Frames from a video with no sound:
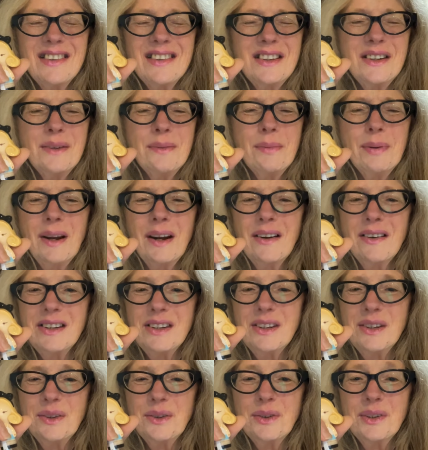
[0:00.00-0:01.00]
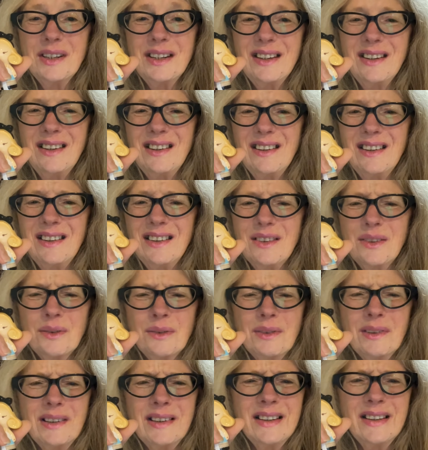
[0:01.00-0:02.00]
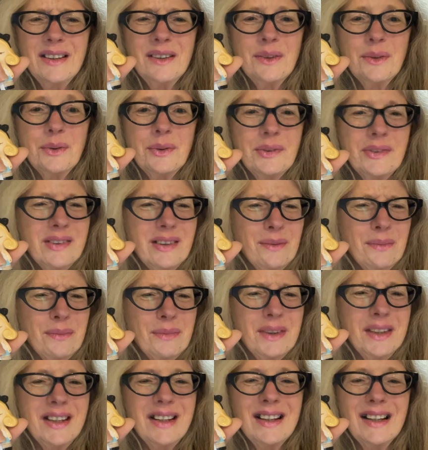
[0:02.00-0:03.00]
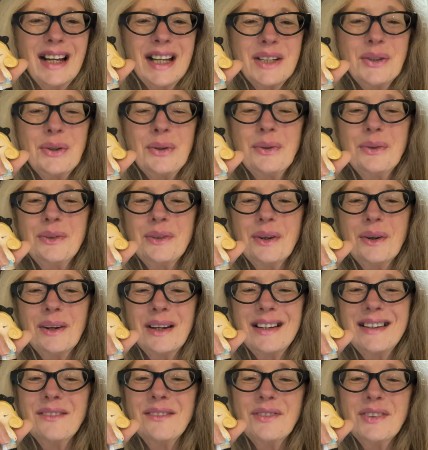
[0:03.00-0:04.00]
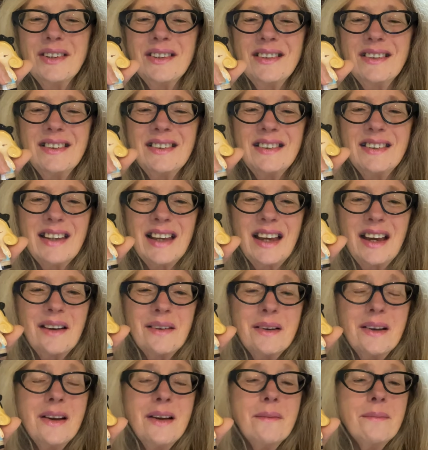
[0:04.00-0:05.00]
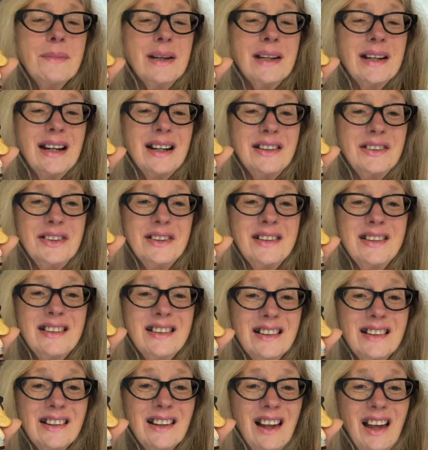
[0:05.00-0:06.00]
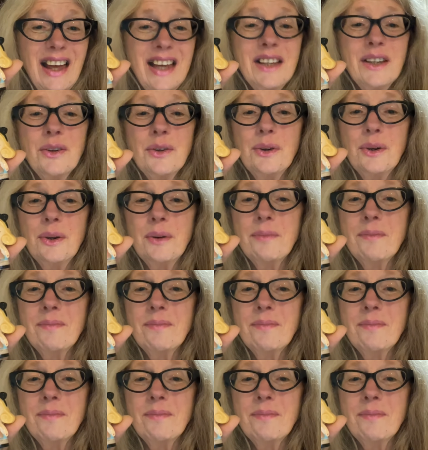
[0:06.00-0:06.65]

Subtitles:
that apparently you could eat or lick or something. I don't know, I never did that, but I did like her